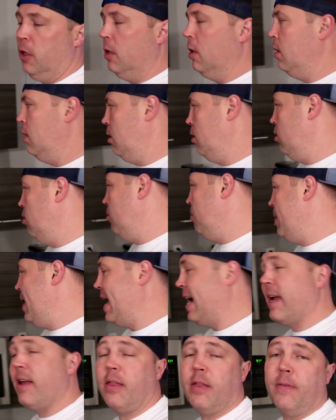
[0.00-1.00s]
Yo,
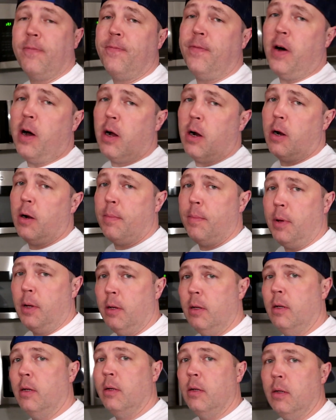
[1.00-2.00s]
back at the farm.
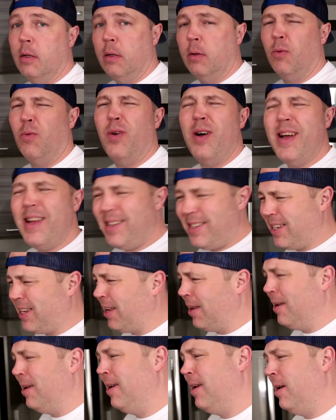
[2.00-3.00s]
What?
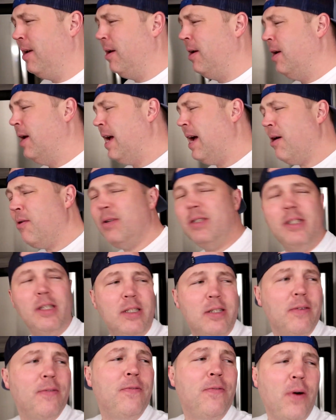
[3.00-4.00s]
How is
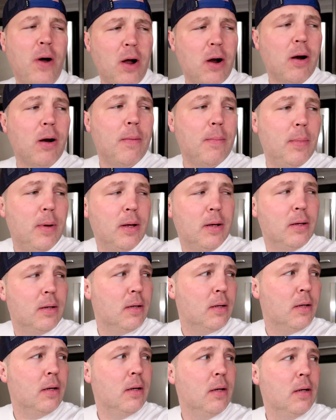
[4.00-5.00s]
this a farm?
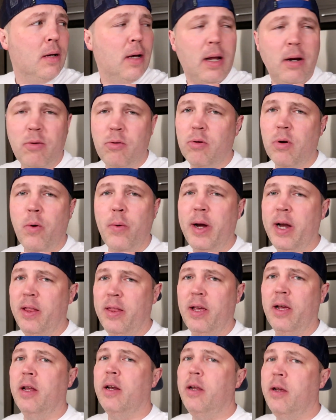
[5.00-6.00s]
I don't grow
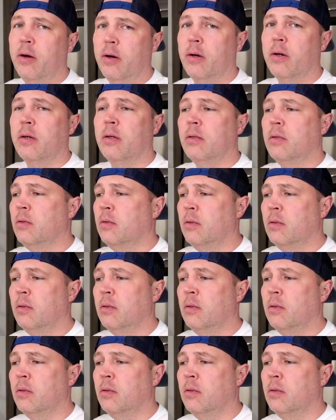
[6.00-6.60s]
anything in here.